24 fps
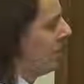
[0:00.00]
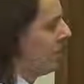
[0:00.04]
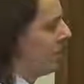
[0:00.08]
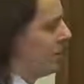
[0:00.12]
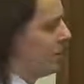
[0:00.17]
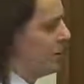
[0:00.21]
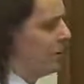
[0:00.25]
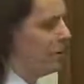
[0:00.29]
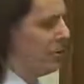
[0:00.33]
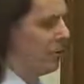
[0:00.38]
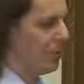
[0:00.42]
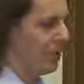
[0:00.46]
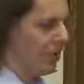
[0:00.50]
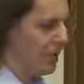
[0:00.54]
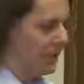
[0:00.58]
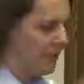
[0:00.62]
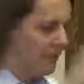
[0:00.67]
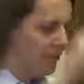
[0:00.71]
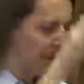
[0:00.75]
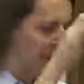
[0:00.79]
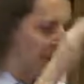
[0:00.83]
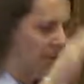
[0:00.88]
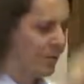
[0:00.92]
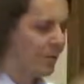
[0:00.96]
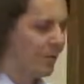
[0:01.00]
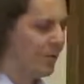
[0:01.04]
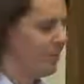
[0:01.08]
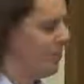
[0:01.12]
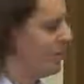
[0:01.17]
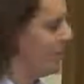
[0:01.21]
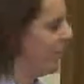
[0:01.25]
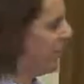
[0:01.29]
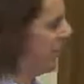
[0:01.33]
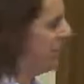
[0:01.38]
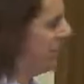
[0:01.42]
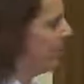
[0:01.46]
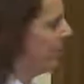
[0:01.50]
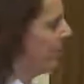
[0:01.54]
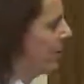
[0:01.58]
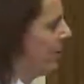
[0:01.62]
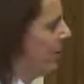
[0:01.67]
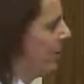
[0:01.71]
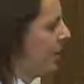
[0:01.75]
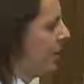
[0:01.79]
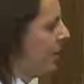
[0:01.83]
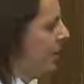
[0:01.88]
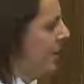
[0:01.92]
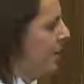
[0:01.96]
They both had to fall the same distance.
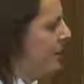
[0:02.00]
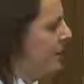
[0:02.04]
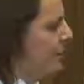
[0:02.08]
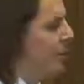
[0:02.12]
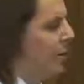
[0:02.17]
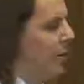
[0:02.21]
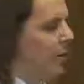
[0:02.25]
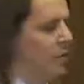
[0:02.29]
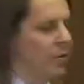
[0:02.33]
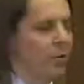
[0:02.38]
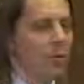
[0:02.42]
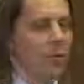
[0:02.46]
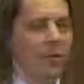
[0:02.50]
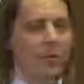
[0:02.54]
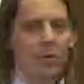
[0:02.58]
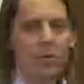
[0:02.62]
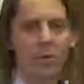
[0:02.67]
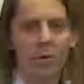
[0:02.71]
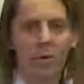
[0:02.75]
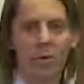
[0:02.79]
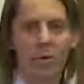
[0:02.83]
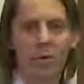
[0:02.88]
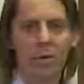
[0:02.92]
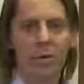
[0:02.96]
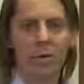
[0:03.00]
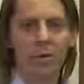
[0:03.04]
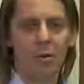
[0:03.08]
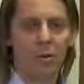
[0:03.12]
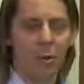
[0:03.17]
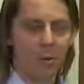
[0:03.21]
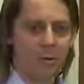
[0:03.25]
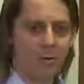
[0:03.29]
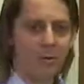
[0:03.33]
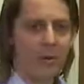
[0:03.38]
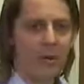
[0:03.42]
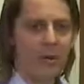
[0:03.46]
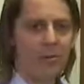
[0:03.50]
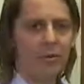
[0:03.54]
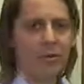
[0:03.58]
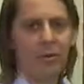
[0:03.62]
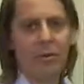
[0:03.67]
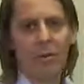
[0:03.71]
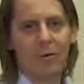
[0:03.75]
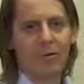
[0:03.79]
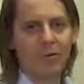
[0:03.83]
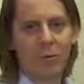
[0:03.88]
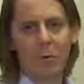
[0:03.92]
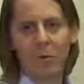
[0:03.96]
The heavy ball's going faster,
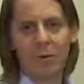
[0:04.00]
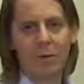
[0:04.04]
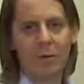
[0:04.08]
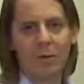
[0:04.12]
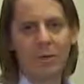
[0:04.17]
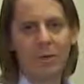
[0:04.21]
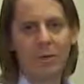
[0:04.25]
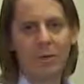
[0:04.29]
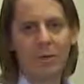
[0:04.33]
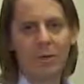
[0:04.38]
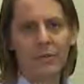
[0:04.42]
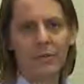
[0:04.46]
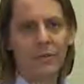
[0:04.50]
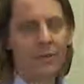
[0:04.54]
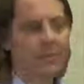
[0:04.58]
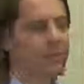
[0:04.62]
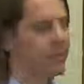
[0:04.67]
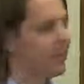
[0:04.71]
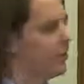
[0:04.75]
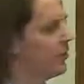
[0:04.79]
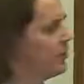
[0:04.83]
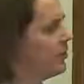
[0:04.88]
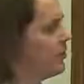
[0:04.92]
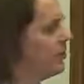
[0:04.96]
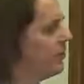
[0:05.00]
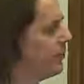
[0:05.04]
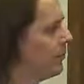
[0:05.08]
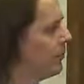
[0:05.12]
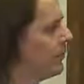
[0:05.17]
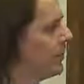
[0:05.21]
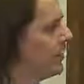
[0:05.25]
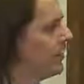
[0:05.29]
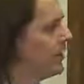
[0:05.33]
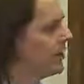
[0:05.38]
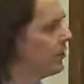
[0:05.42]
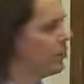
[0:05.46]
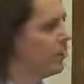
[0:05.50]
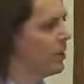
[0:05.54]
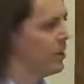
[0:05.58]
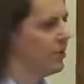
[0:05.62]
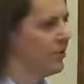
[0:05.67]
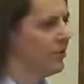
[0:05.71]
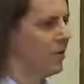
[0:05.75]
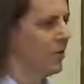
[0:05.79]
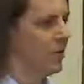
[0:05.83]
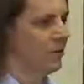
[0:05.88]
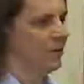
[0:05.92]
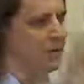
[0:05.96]
therefore it gets there first. And that's why you
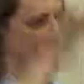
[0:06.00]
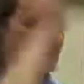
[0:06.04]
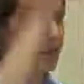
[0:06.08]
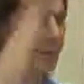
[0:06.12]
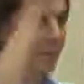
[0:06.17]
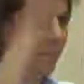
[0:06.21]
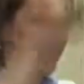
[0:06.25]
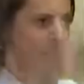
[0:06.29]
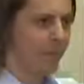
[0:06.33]
saw them hit